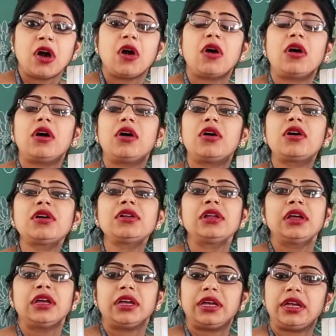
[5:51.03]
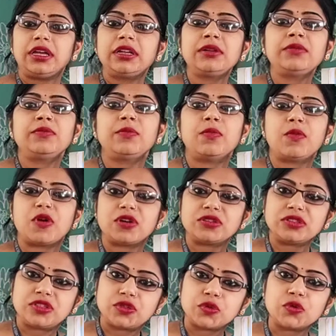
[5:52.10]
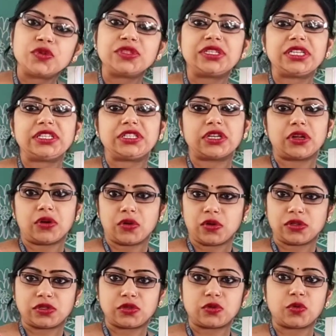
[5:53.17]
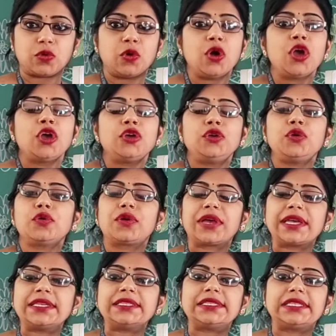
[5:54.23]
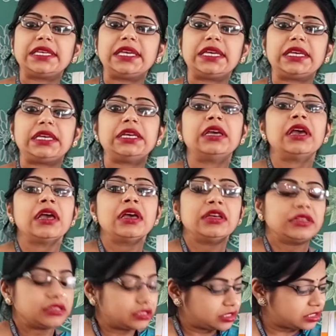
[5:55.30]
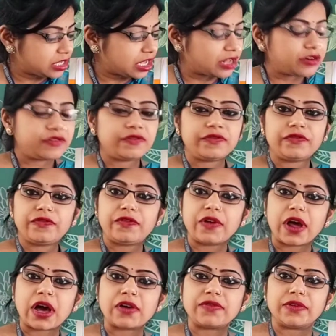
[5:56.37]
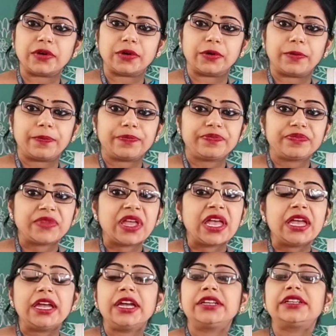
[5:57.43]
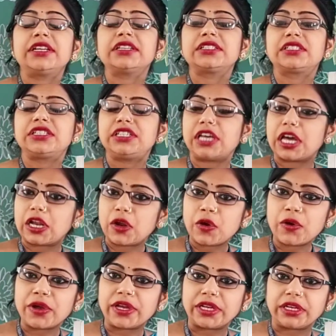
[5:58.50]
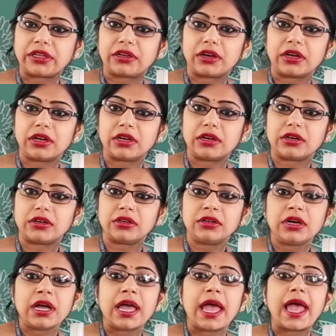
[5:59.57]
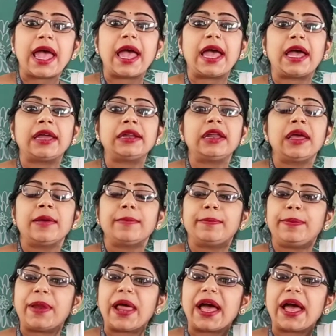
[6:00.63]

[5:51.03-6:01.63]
or in monsoon season also. You can see sunflower. It is yellow in color and